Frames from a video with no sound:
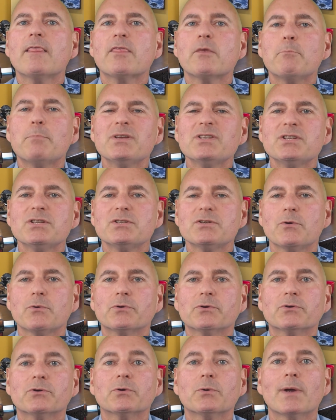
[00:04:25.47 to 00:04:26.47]
the business
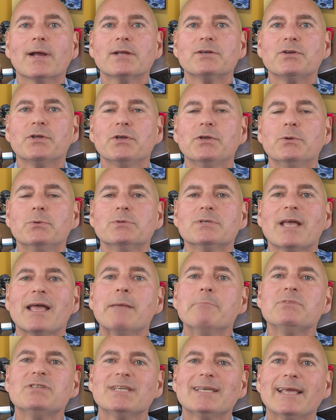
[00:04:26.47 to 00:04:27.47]
owner who had to use
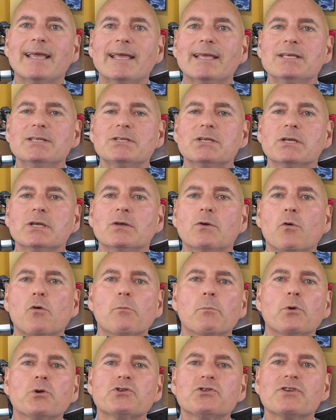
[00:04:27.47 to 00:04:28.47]
MCAs
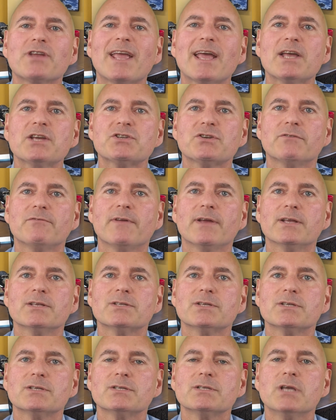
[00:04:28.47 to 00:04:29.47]
or merchant cash
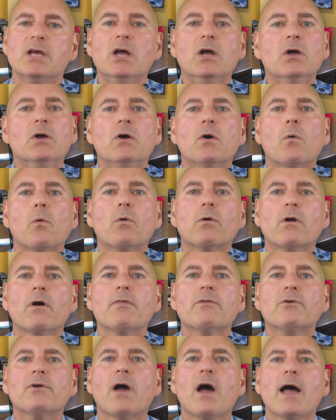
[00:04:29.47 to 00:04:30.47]
advances or
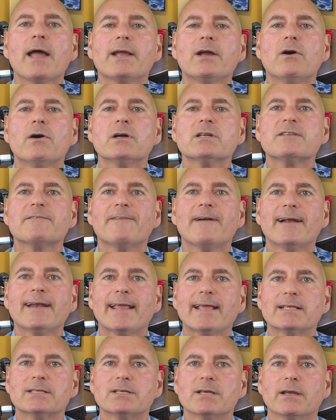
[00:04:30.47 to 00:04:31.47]
other high-cost
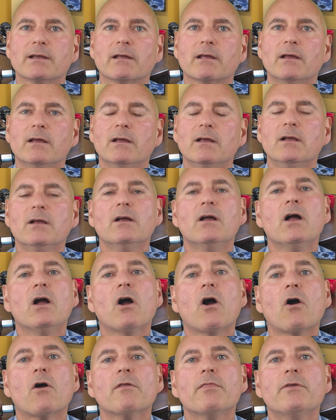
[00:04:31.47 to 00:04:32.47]
financing?
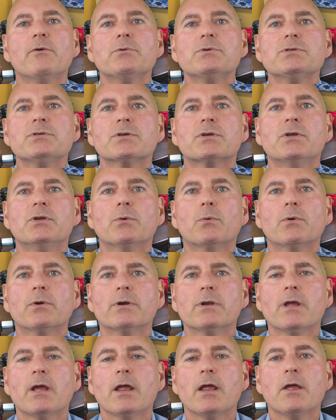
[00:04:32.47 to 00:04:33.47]
Are those
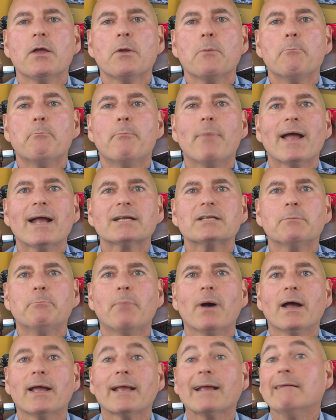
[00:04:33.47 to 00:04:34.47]
secured, backed
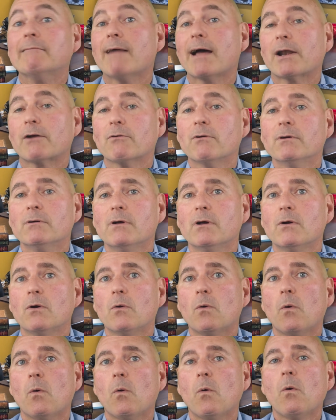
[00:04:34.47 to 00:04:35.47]
by collateral,
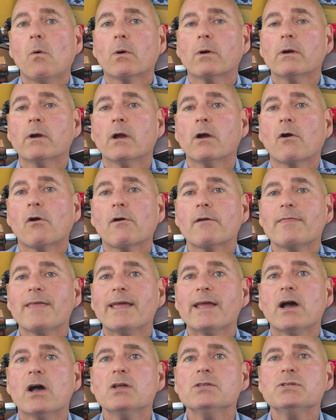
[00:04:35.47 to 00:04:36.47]
or are
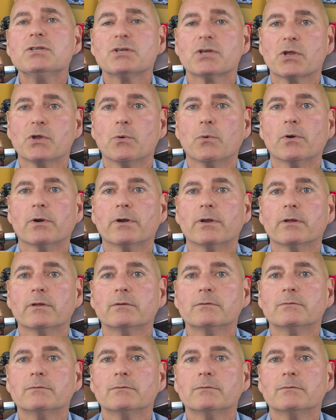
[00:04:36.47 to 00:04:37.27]
they unsecured?